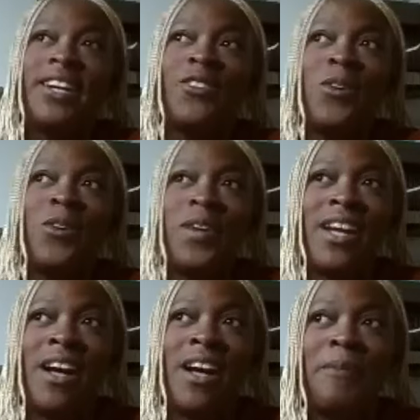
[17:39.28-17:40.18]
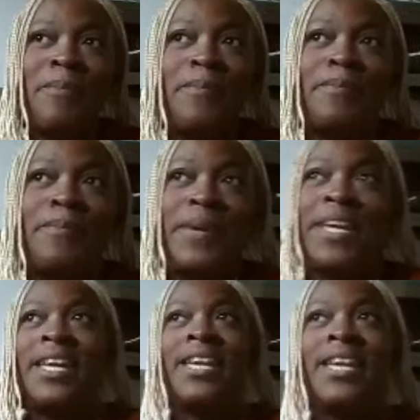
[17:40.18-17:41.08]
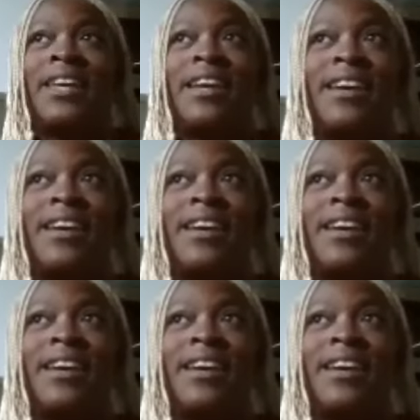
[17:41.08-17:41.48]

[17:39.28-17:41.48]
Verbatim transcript: growing up being,